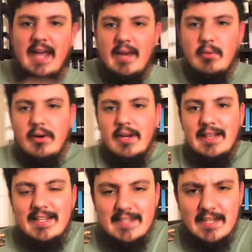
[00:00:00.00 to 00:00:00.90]
Cadbury,
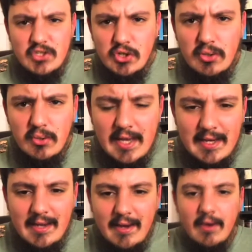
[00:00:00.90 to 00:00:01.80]
let's get you in
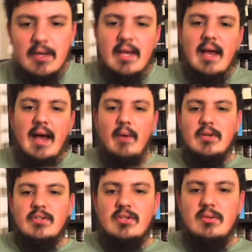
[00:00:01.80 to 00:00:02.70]
here. I
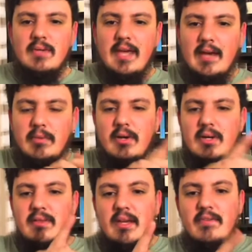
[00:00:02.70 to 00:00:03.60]
want you, Cadbury,
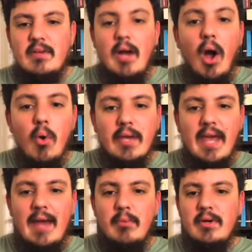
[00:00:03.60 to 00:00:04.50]
to think of a number. Oh,
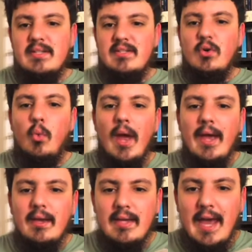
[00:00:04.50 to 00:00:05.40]
Cadbury's
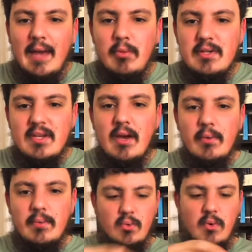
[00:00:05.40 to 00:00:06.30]
quick. Cadbury's
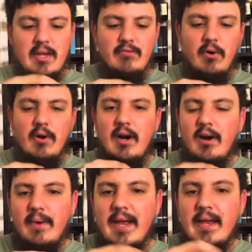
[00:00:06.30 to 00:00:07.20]
going with 24.
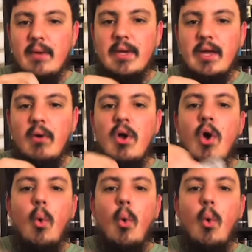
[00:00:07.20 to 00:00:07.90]
All right, here we go.